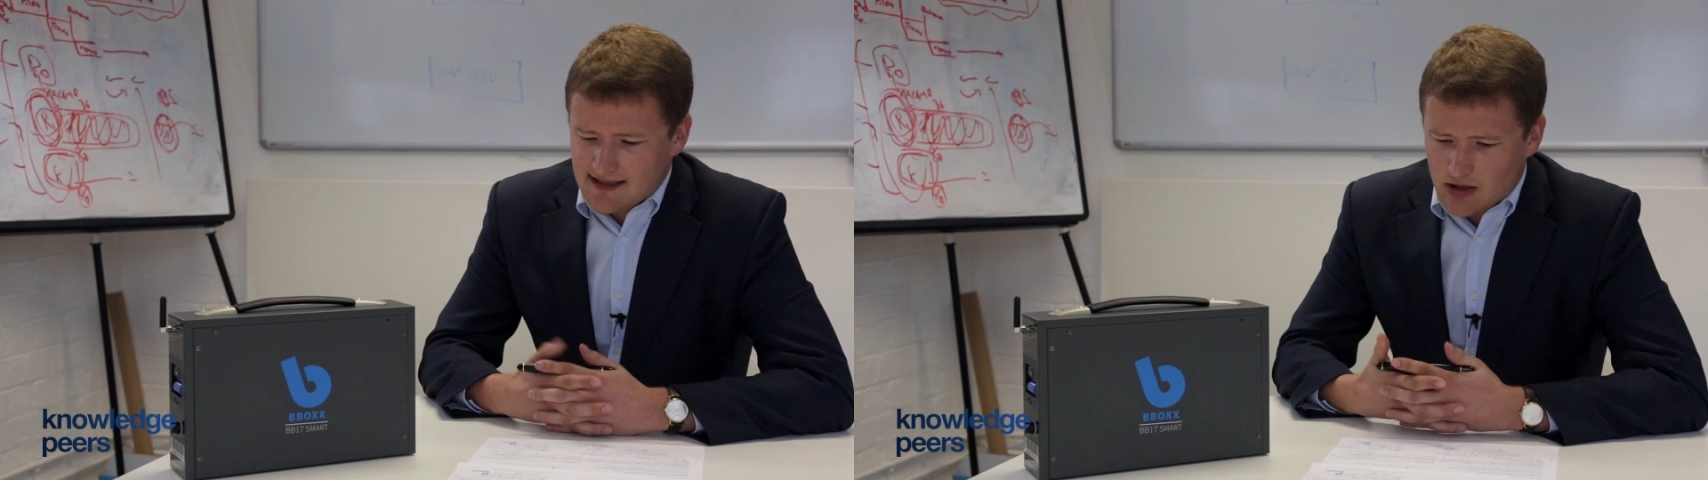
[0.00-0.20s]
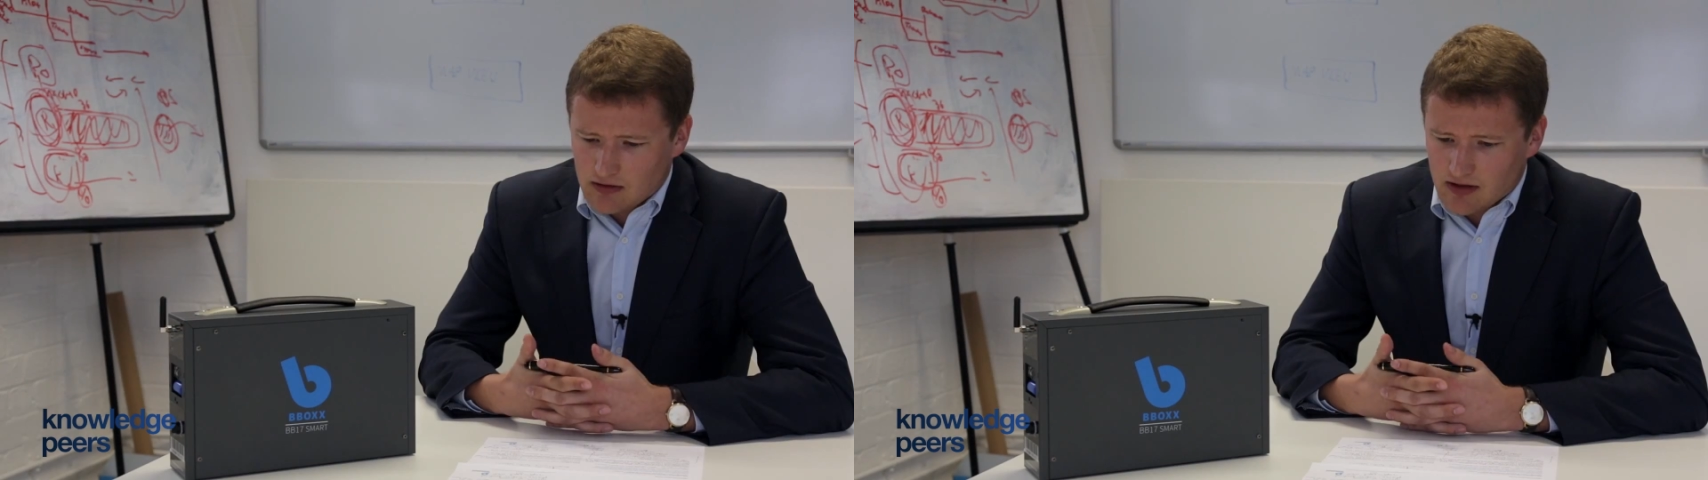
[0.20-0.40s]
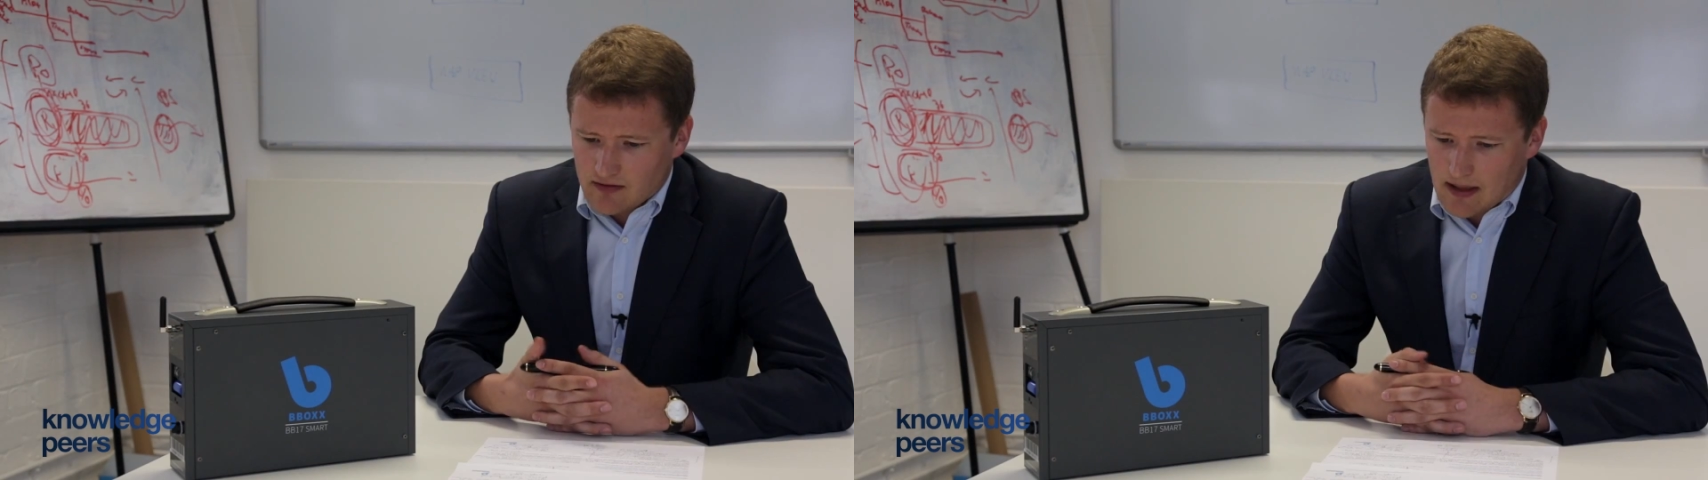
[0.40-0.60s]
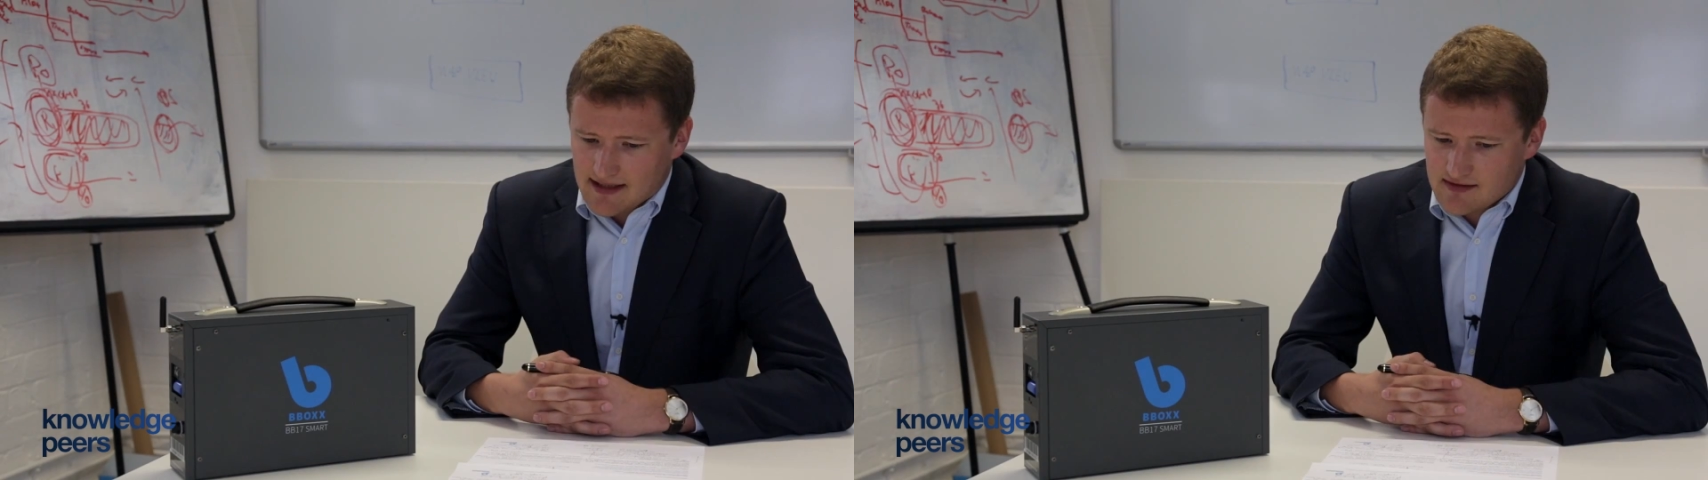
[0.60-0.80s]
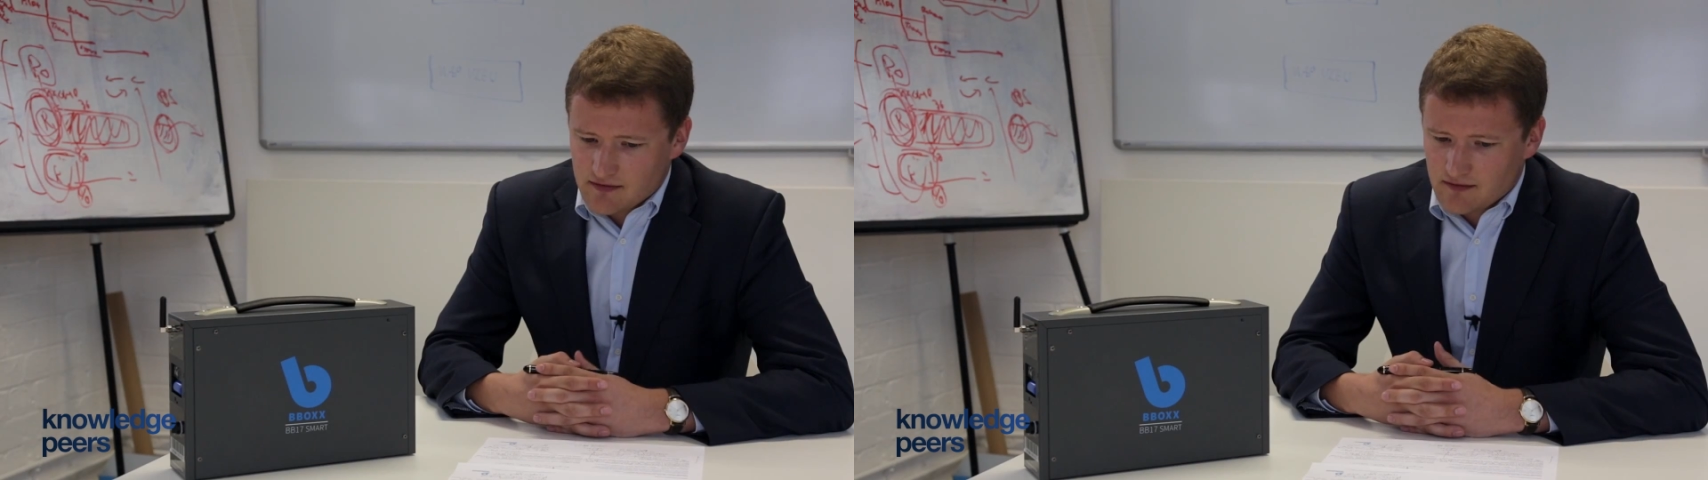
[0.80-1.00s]
In total, over the
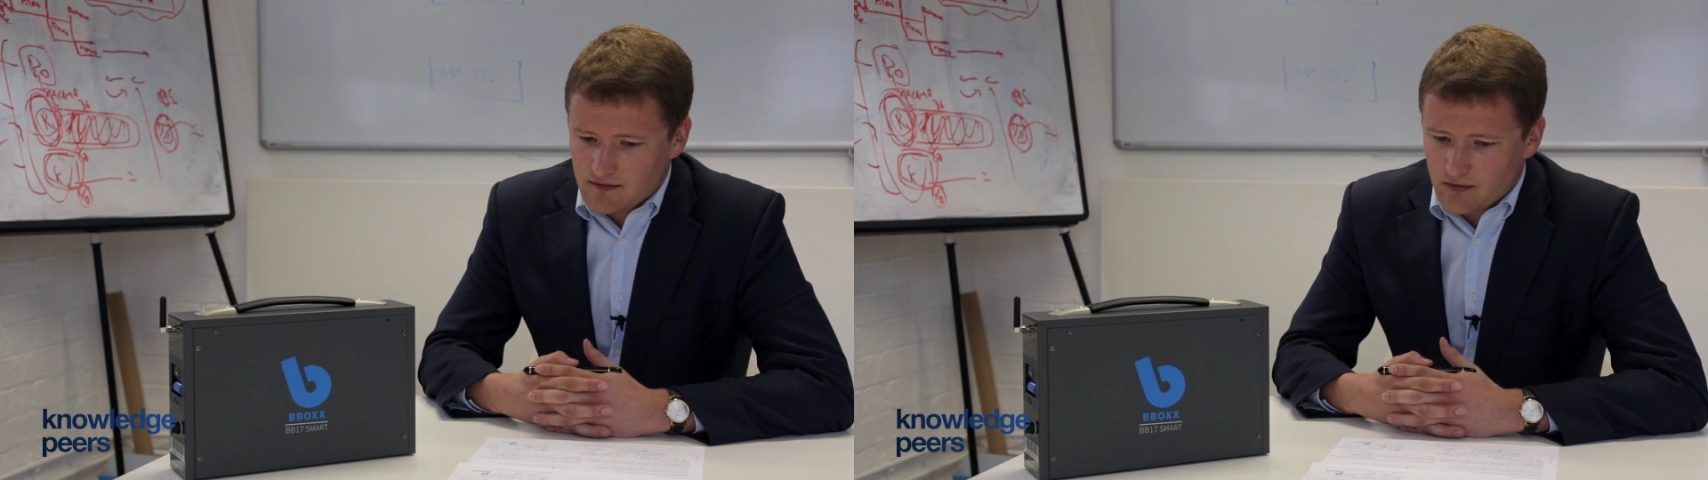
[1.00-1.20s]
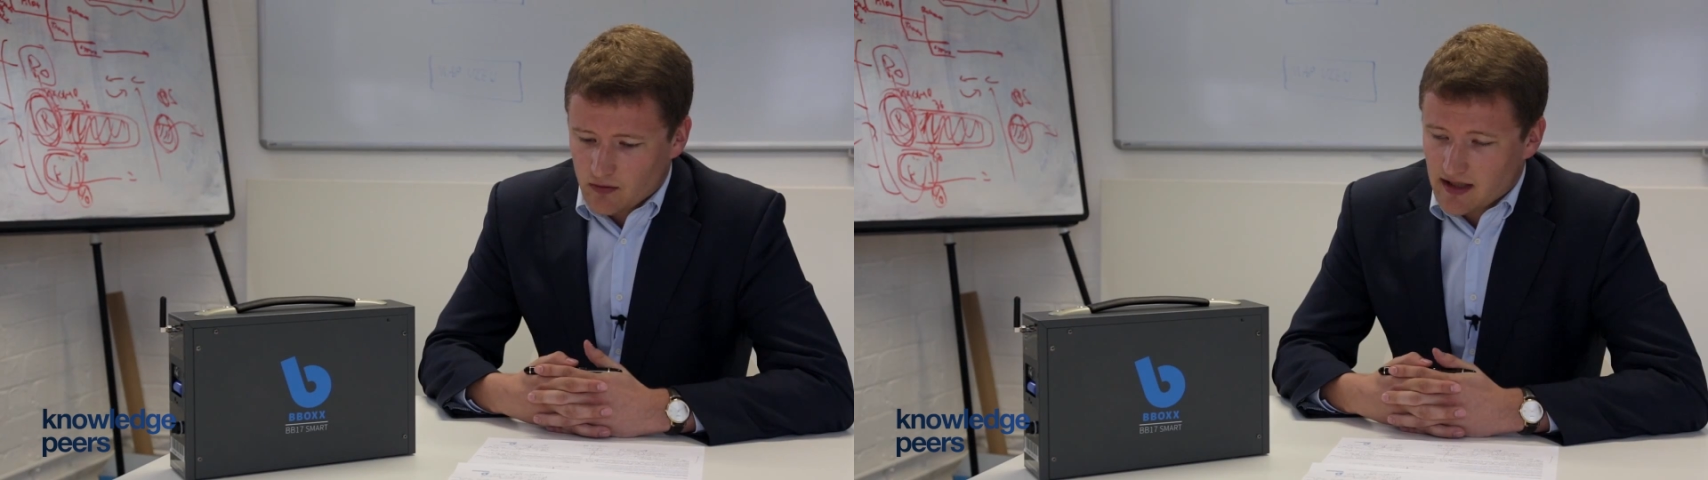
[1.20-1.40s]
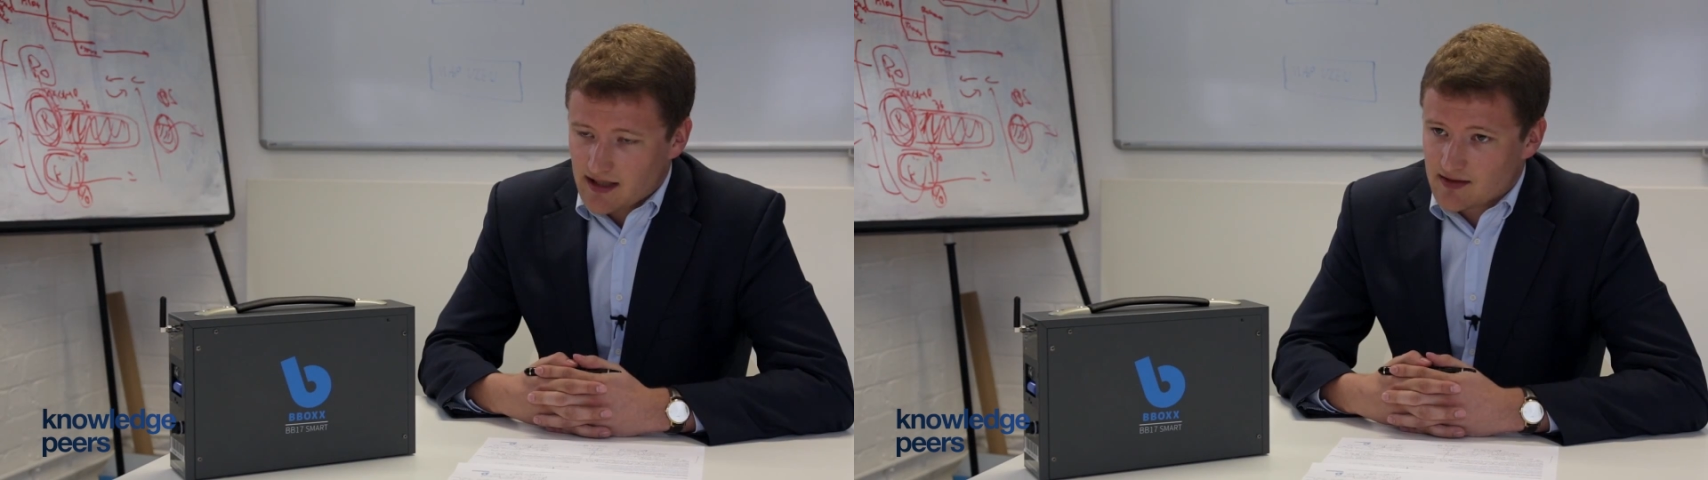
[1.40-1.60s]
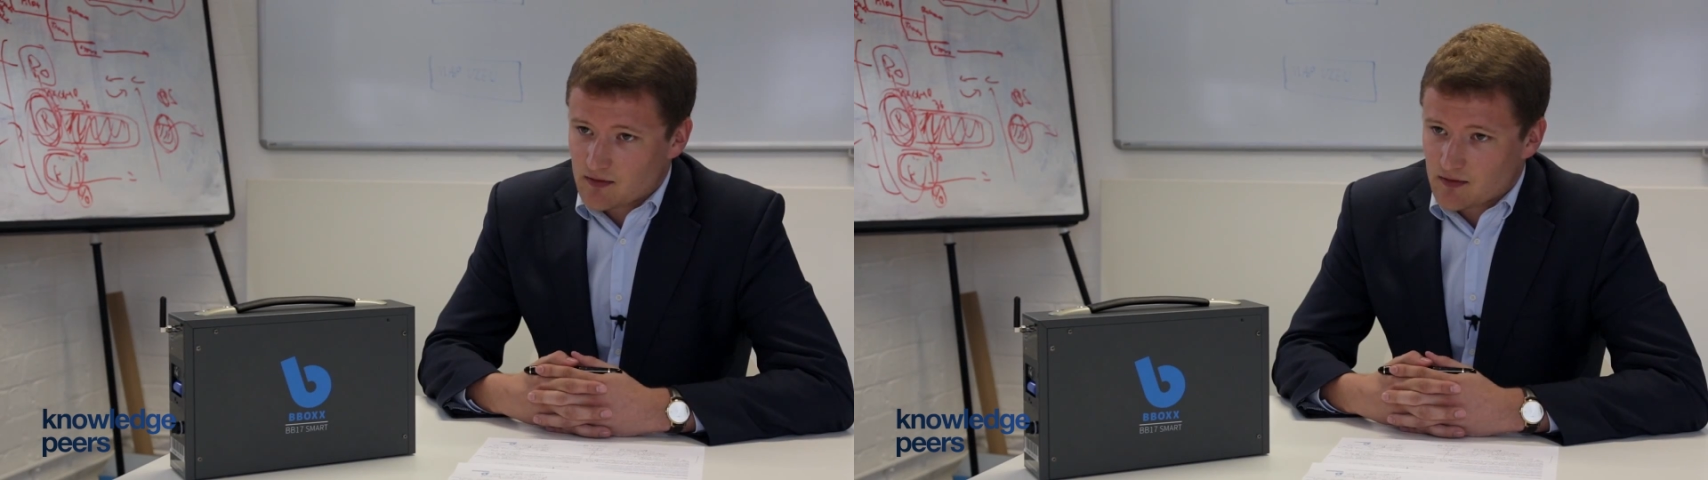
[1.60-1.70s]
last four years,